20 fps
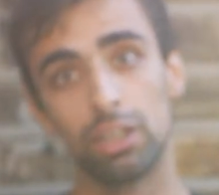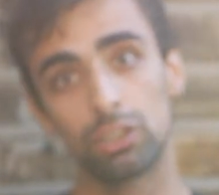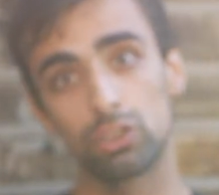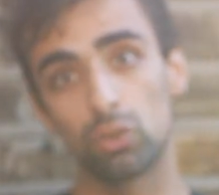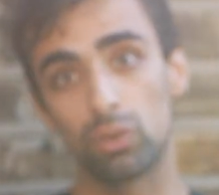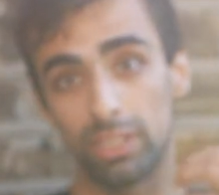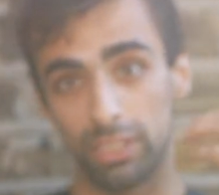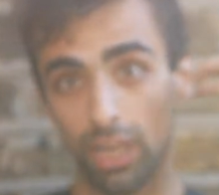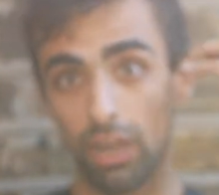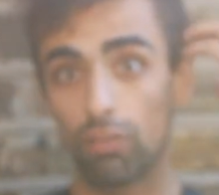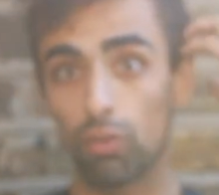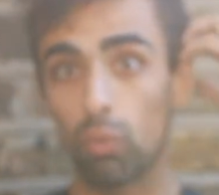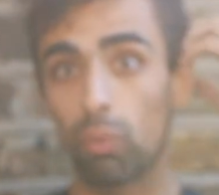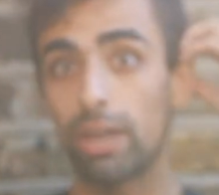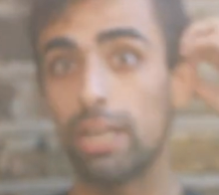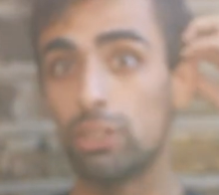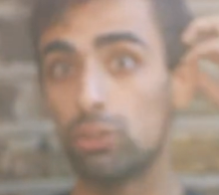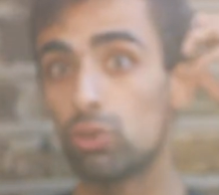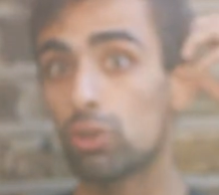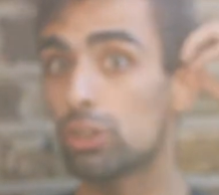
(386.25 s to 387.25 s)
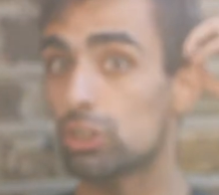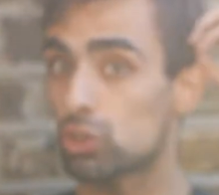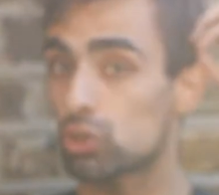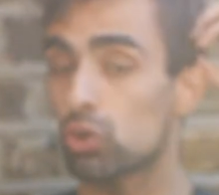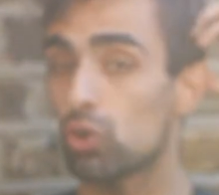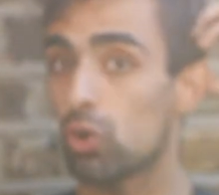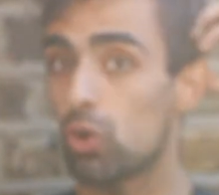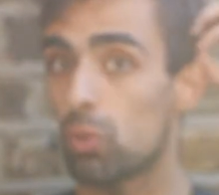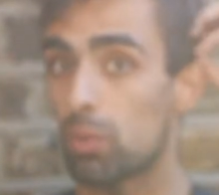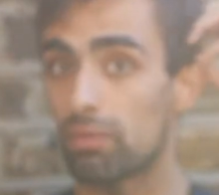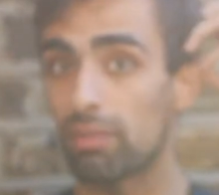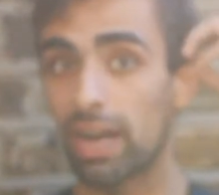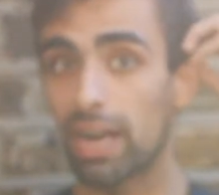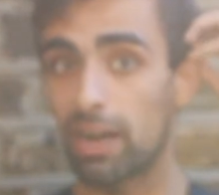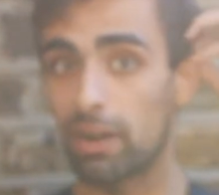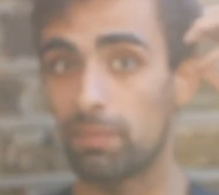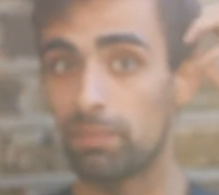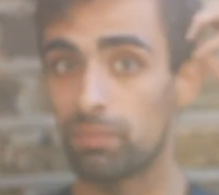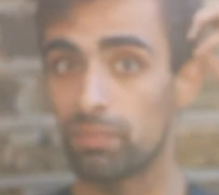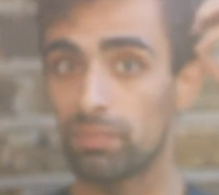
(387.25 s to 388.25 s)
So there's other ways you can score
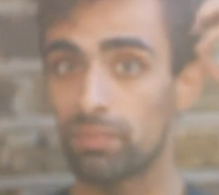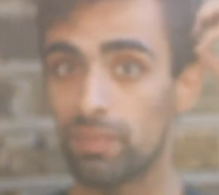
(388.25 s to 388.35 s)
without